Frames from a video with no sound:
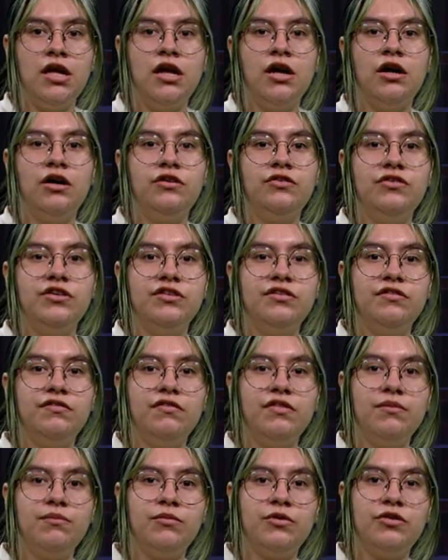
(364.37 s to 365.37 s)
Hundreds
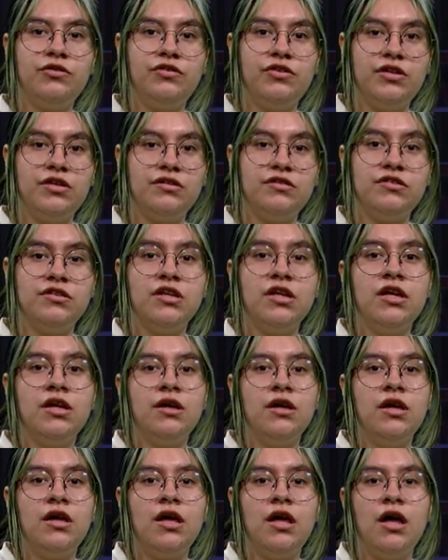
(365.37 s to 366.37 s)
of the
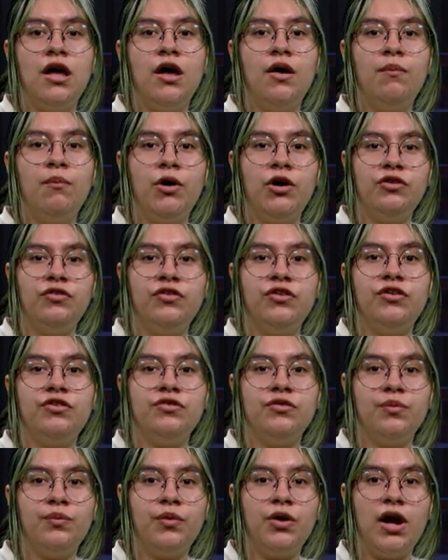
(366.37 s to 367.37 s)

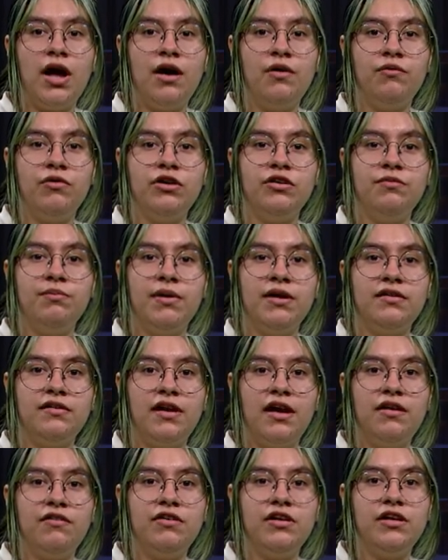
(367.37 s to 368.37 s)
marchers were outraged by
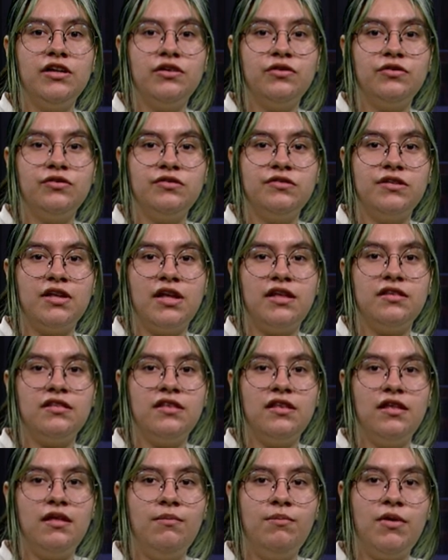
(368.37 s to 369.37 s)
Tyre Nichols' death
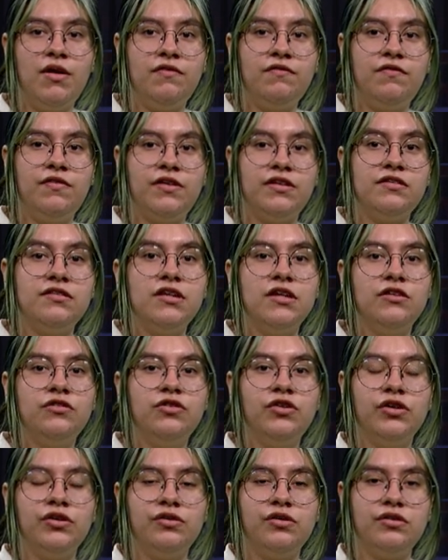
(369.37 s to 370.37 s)
in Memphis,
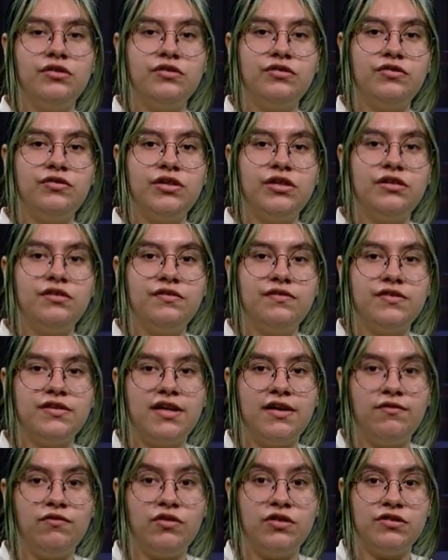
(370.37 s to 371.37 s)
took to the streets of
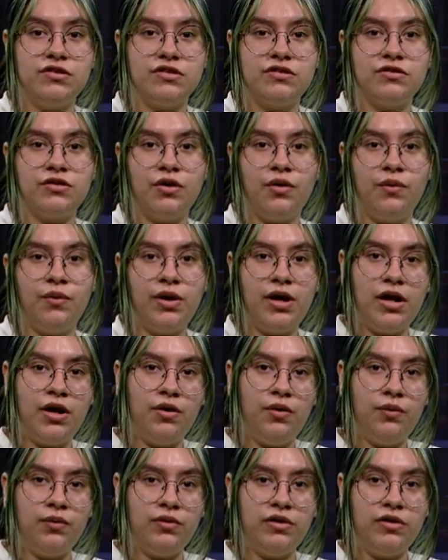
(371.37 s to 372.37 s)
San Francisco and
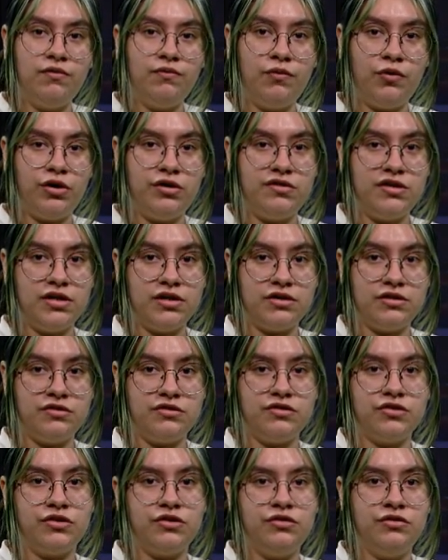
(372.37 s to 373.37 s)
Oakland voicing
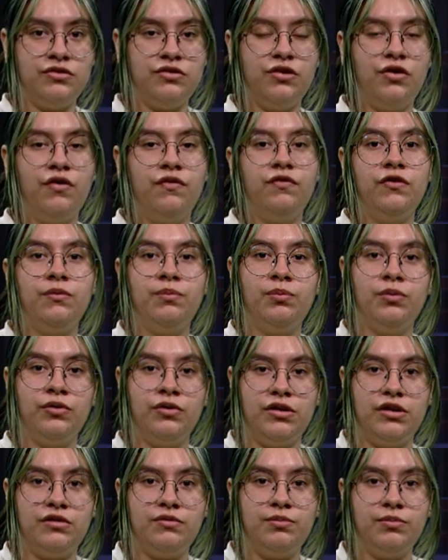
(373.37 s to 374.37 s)
concerns over
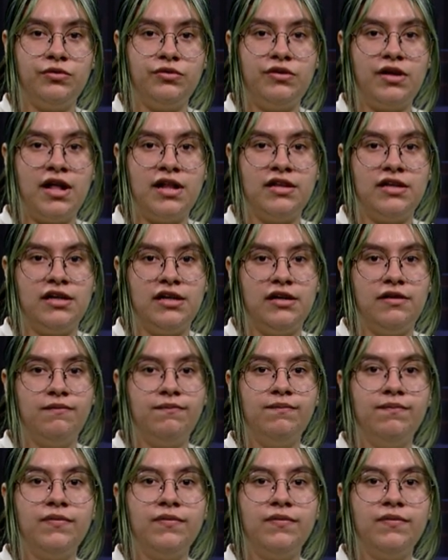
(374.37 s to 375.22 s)
police brutality.